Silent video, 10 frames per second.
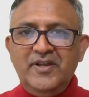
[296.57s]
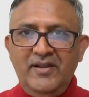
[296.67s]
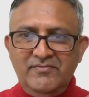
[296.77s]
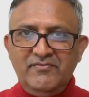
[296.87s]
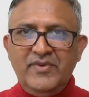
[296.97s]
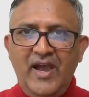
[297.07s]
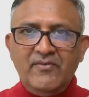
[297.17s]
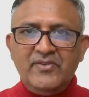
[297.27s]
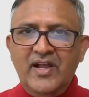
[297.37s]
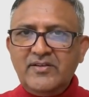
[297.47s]
And we
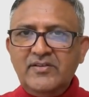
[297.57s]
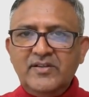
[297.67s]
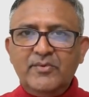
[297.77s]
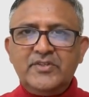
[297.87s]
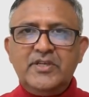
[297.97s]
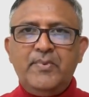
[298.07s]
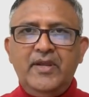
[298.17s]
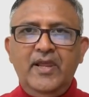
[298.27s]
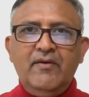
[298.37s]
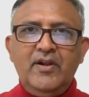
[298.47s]
have that in some of the
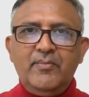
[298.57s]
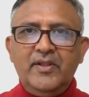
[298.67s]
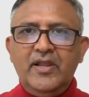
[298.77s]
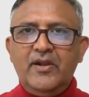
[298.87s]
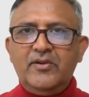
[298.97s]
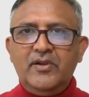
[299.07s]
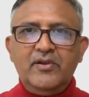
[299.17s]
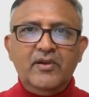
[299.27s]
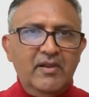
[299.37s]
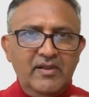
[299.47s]
GPT available that
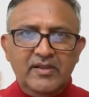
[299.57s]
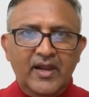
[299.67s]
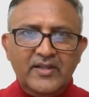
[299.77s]
That